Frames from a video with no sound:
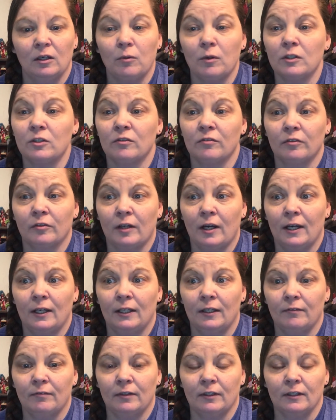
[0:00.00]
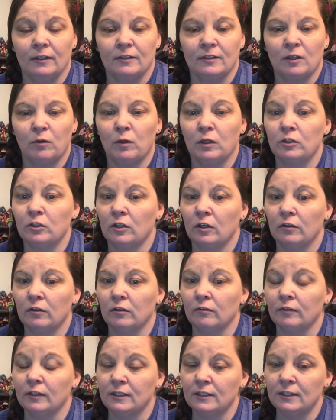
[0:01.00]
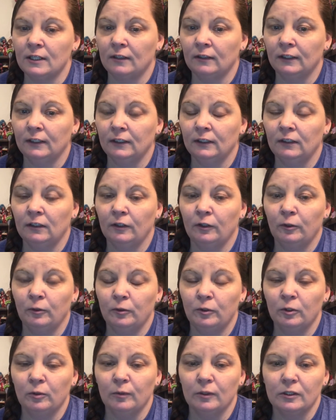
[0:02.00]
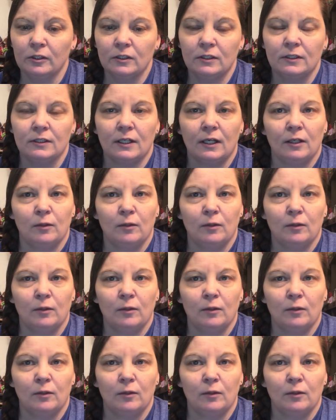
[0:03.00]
watch a variety of things. I watch other reselling YouTubers,